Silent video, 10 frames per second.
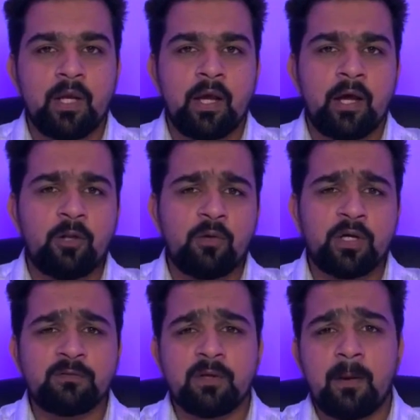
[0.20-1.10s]
Hello
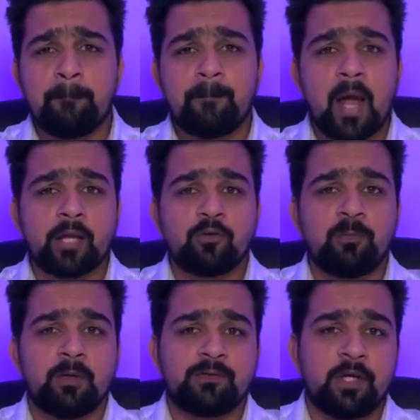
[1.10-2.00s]
guys, welcome back to
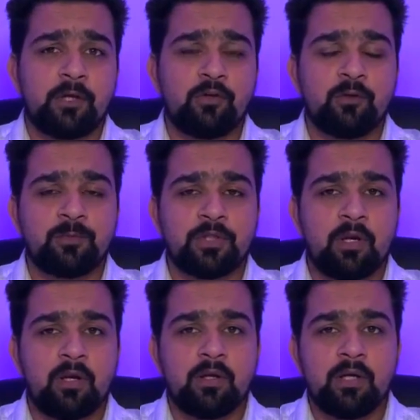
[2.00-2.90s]
bhavsec YouTube
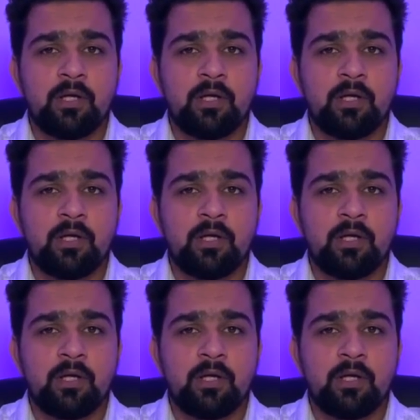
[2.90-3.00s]
channel.